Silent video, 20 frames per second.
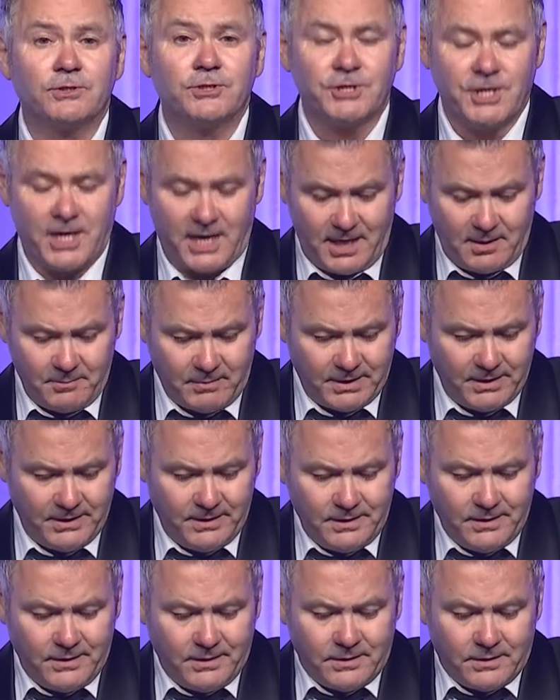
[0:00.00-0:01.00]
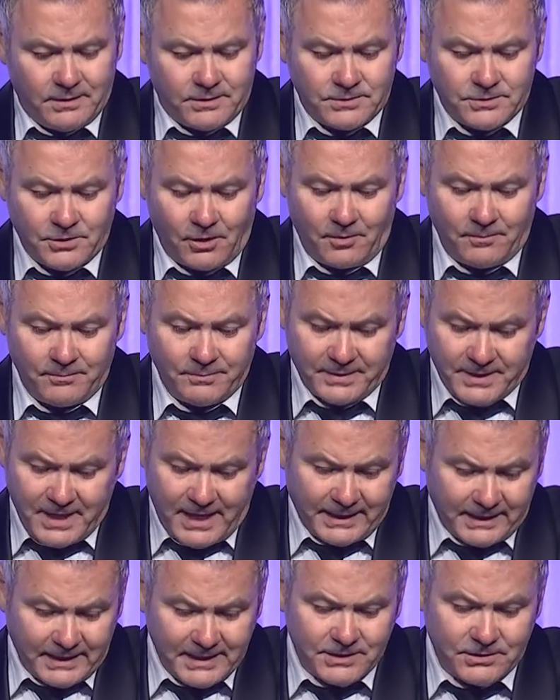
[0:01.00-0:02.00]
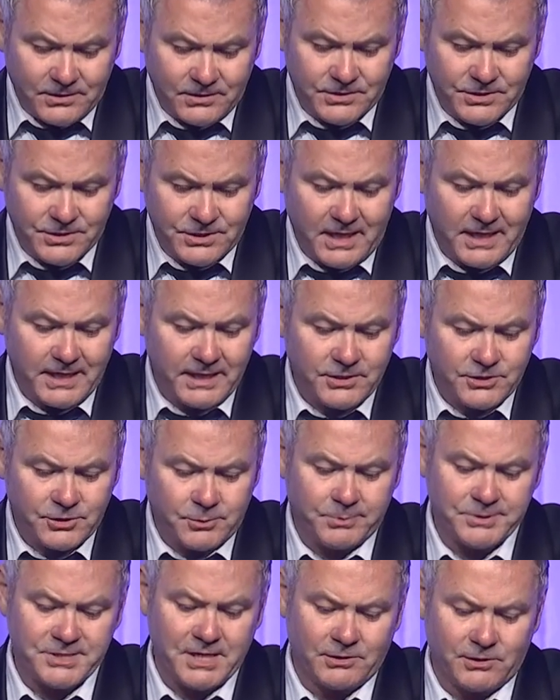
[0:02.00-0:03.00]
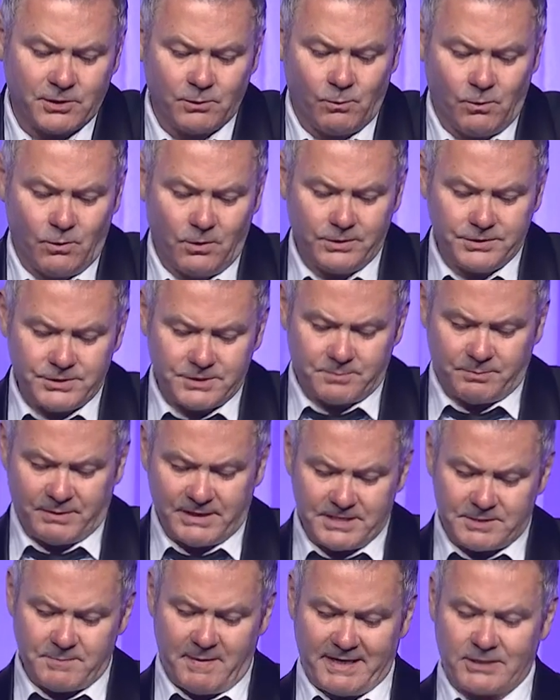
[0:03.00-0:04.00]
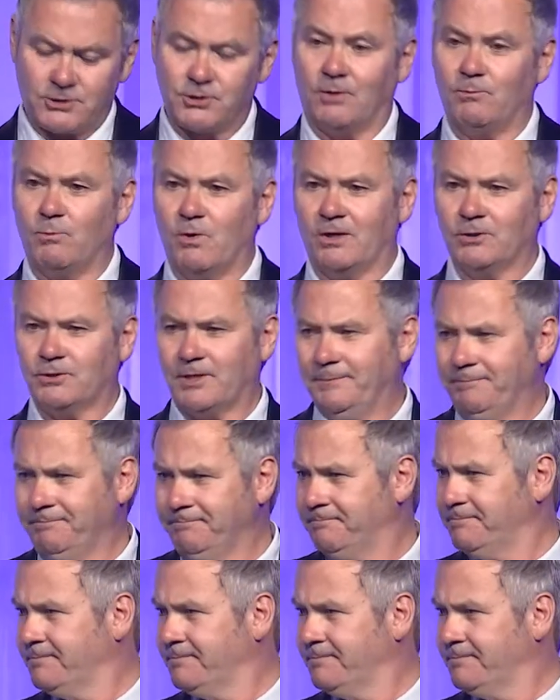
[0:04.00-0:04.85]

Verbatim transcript: Chairman, Tom Ganley, to the stage to present the awards. Please make Tom welcome.